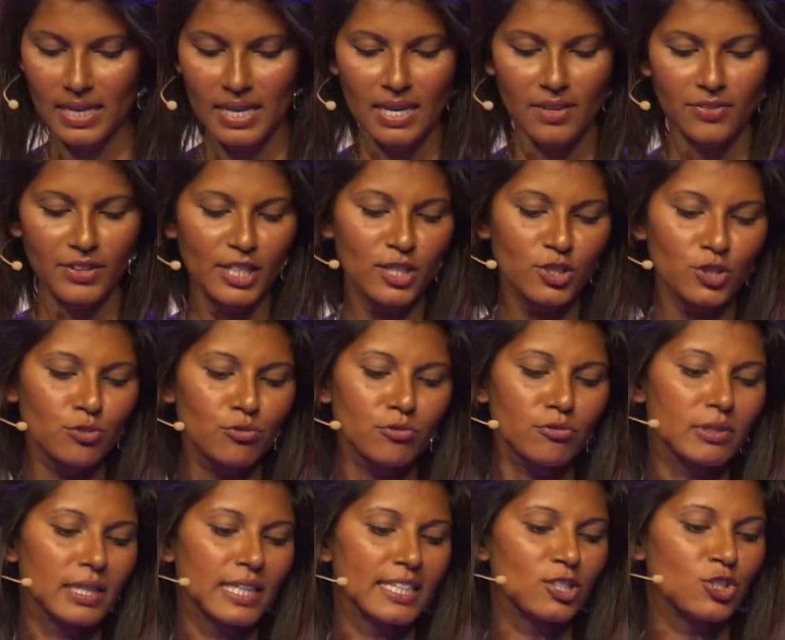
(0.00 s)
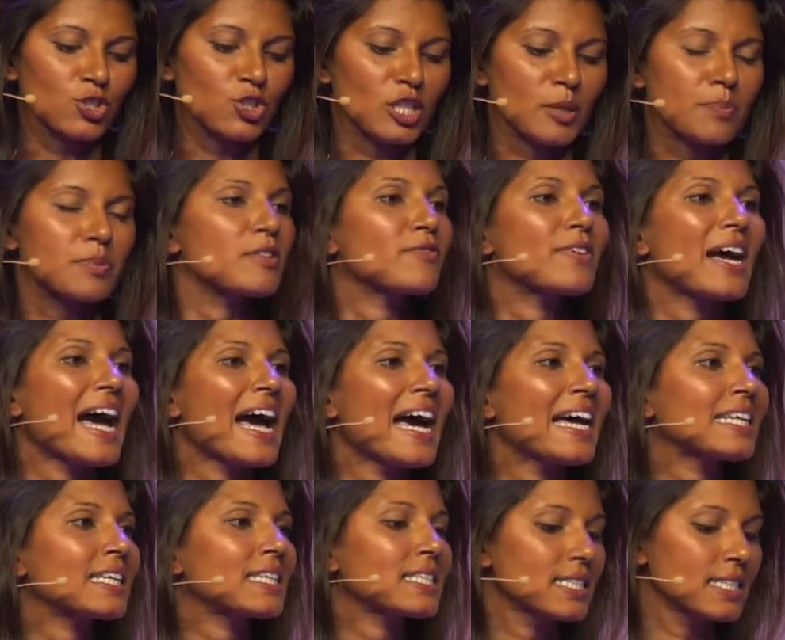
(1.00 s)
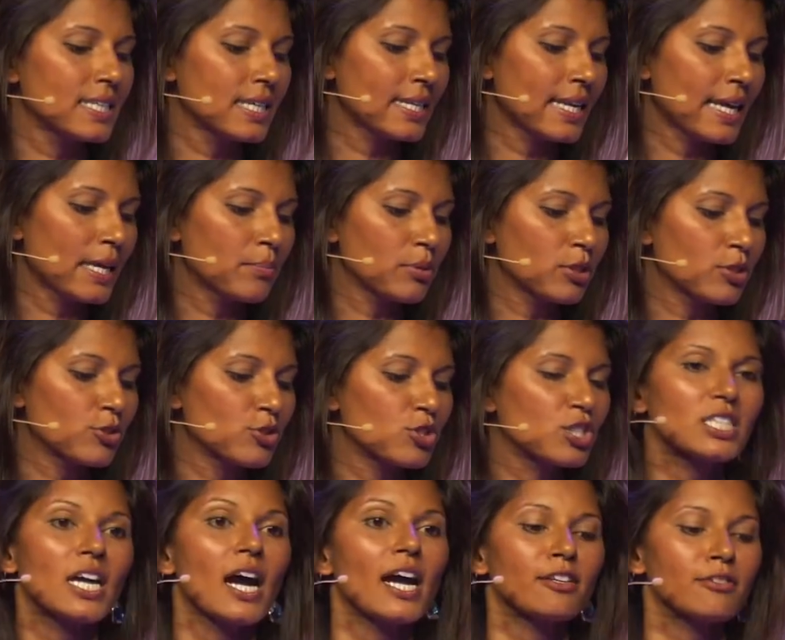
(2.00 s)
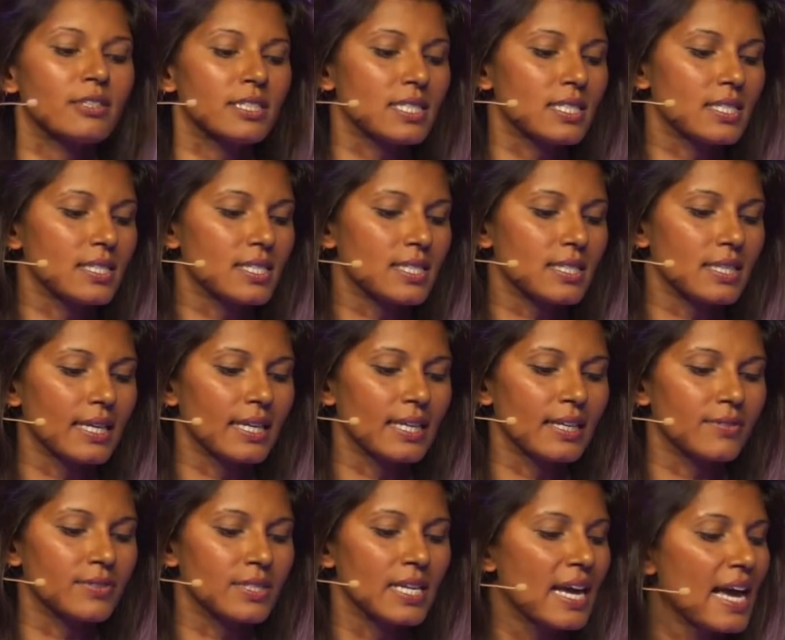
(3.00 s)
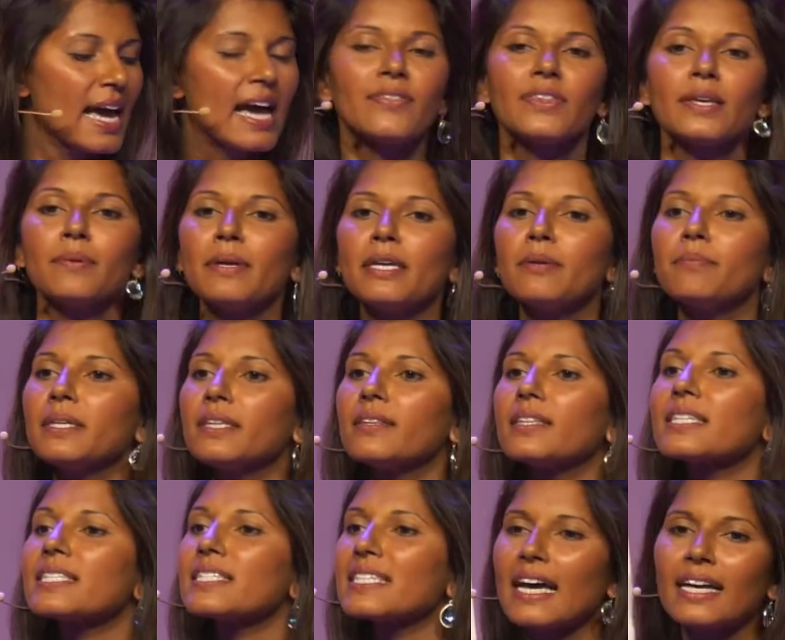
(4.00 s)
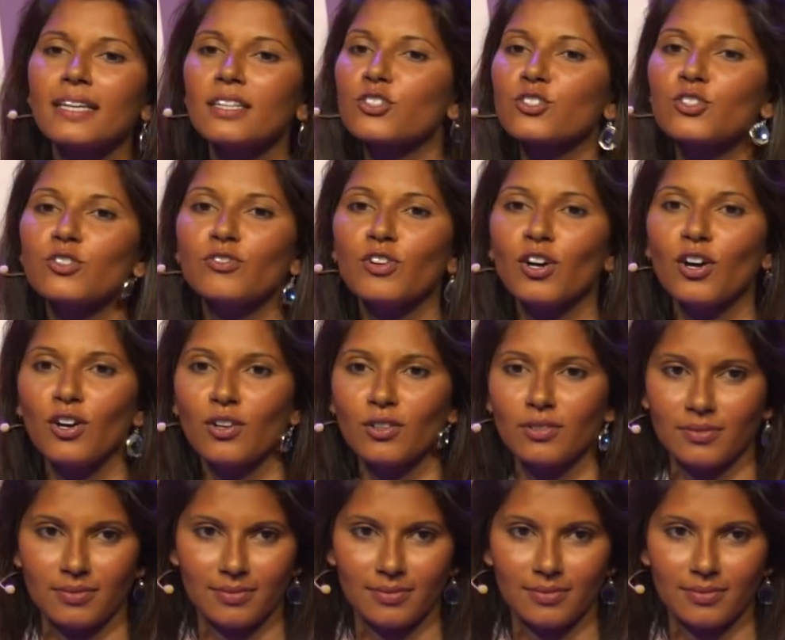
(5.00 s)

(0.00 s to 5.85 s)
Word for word: These are the relationships of addicts and enablers, tyrants and slaves, and they may be the saddest of all.